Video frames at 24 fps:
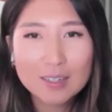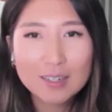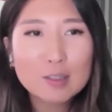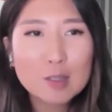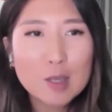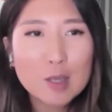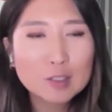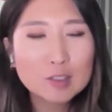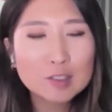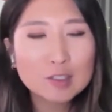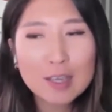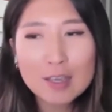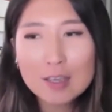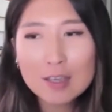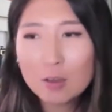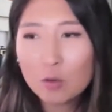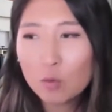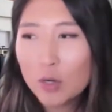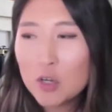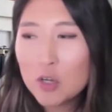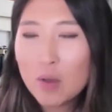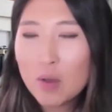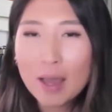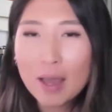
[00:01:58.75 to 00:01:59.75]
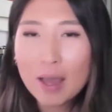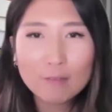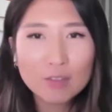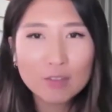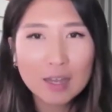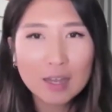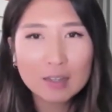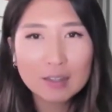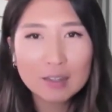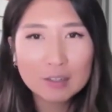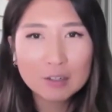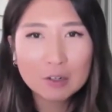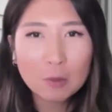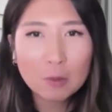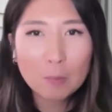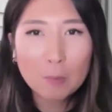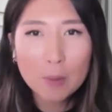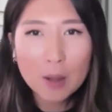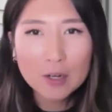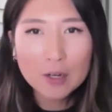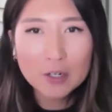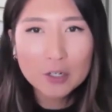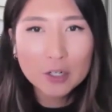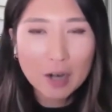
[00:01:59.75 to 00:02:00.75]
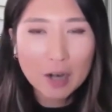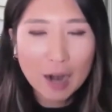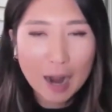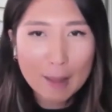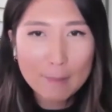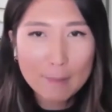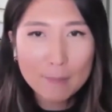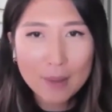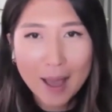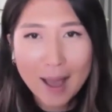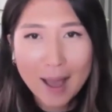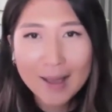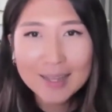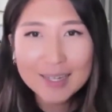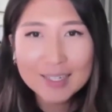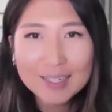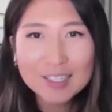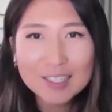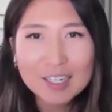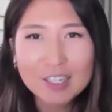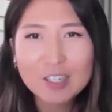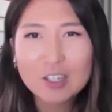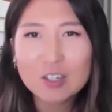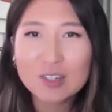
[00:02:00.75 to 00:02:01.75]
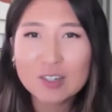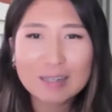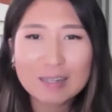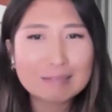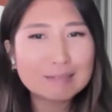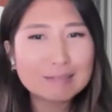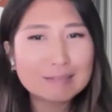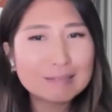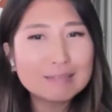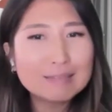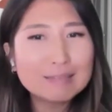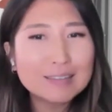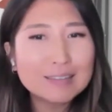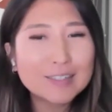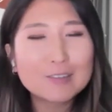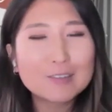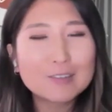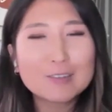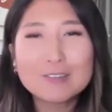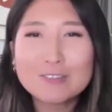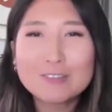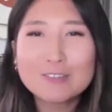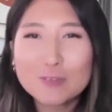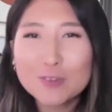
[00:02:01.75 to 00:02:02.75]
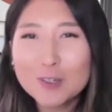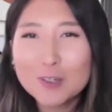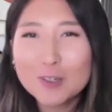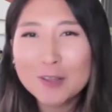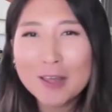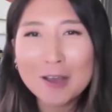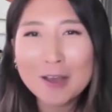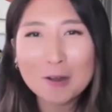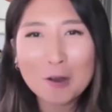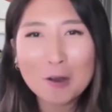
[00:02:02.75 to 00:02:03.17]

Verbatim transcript: It's like when you have that little under eye baggage that you're like, ooh, I don't feel that